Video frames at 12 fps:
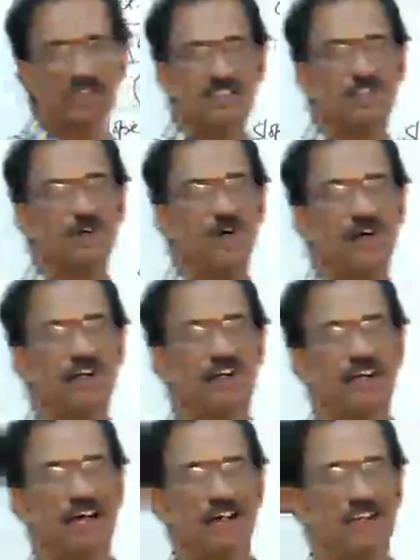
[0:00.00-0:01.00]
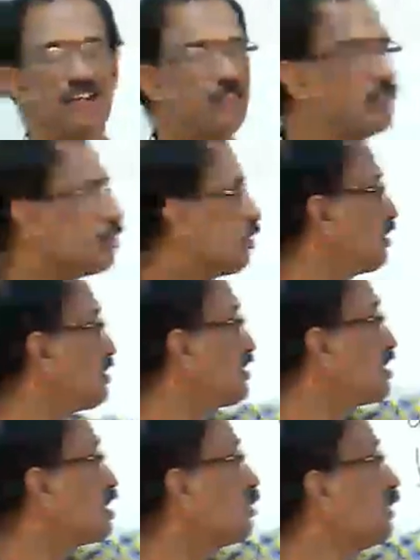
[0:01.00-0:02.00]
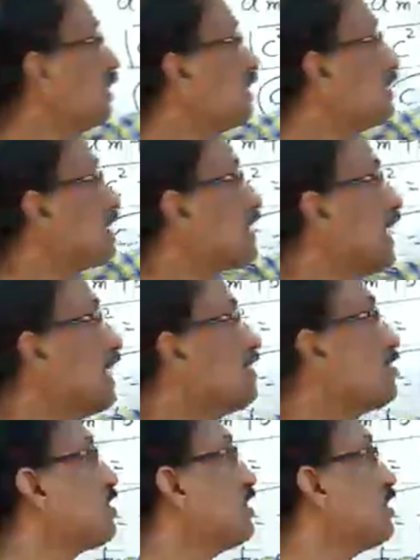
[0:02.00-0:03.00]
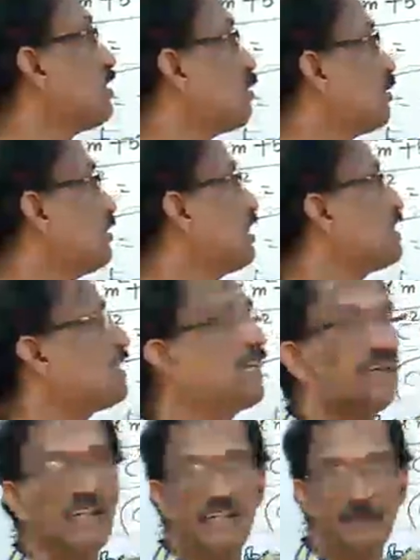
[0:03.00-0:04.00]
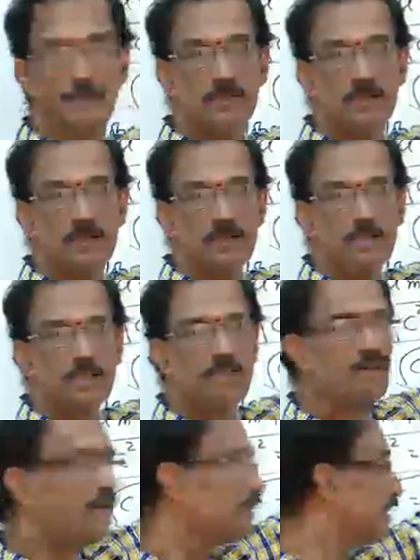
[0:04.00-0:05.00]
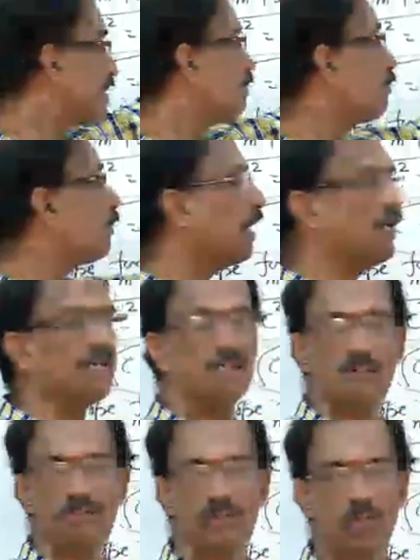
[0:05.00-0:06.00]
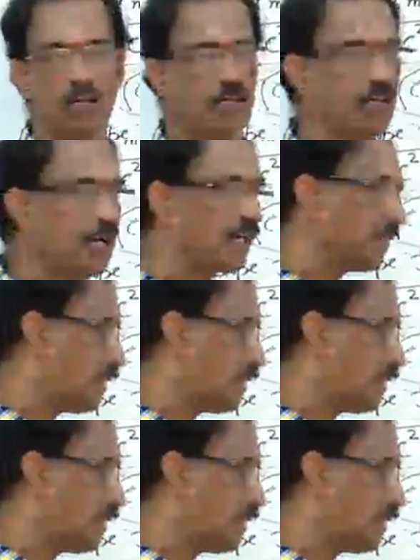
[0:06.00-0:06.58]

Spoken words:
contact? So, this is your tangent to this ellipse. So, for this point of contact